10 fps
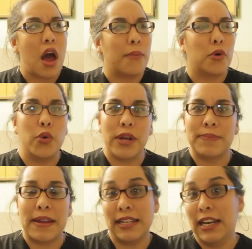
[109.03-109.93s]
um, who
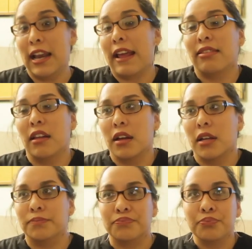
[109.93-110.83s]
is basically, like,
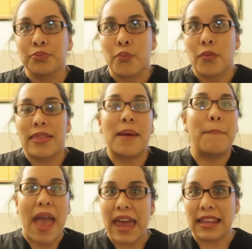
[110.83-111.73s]
the the
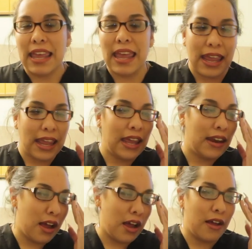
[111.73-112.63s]
bad
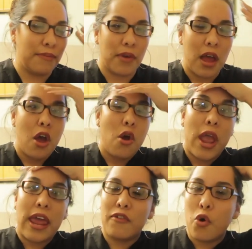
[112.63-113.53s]
kid um
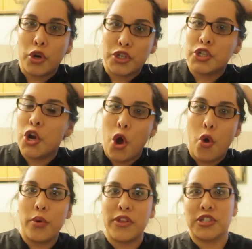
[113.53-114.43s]
and of course you
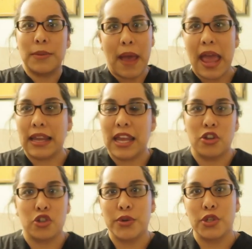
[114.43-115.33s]
know when there's a bad kid
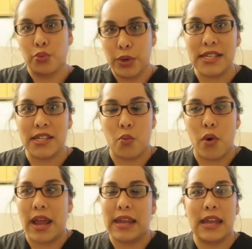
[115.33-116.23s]
there's always a reason
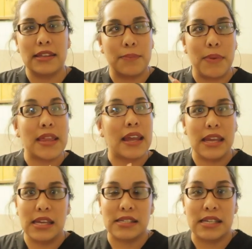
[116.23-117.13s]
why he ends up being that
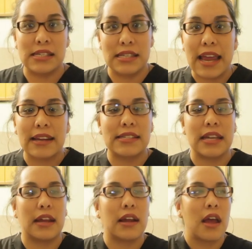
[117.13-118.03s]
he is
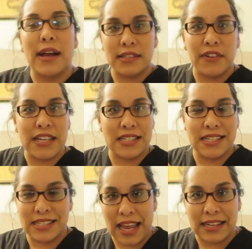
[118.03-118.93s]
dyslexic because of his
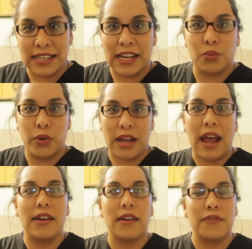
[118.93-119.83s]
dyslexia is what
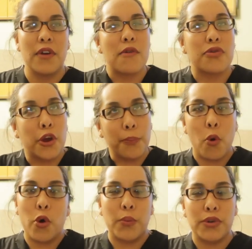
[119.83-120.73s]
kind of their
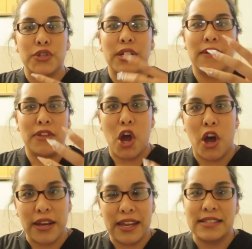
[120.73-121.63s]
point was to give the
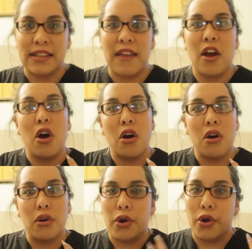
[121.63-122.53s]
audience a oh